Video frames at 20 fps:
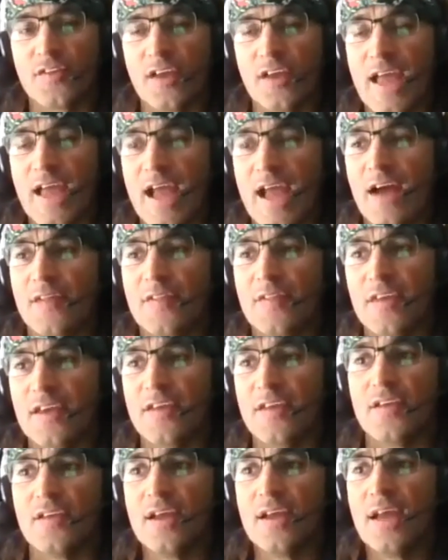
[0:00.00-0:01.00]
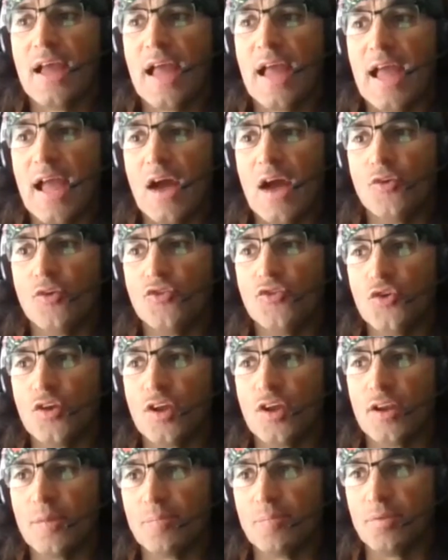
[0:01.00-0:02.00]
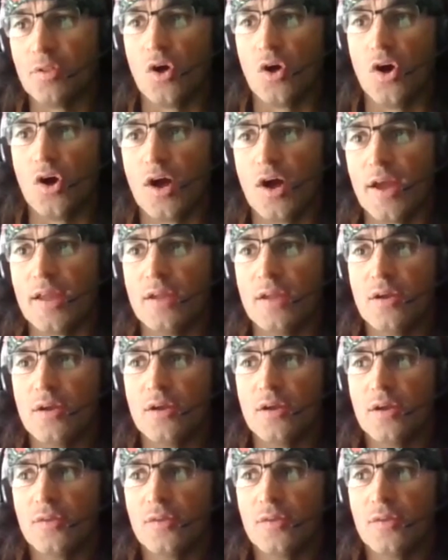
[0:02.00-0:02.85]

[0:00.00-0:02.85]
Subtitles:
So how you can apply,